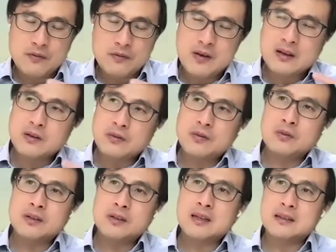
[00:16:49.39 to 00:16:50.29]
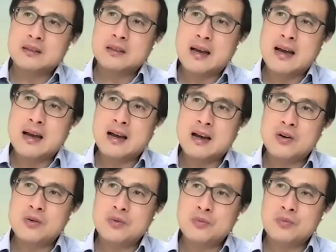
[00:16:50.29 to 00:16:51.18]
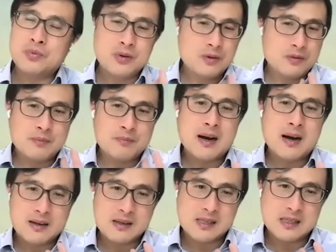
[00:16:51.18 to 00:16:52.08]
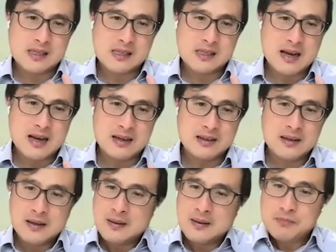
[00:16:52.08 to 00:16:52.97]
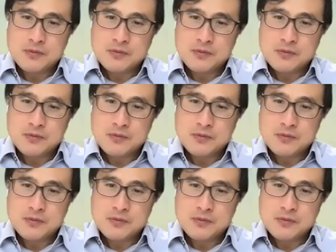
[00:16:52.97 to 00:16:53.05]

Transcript: When in fact, if you look at how the body is designed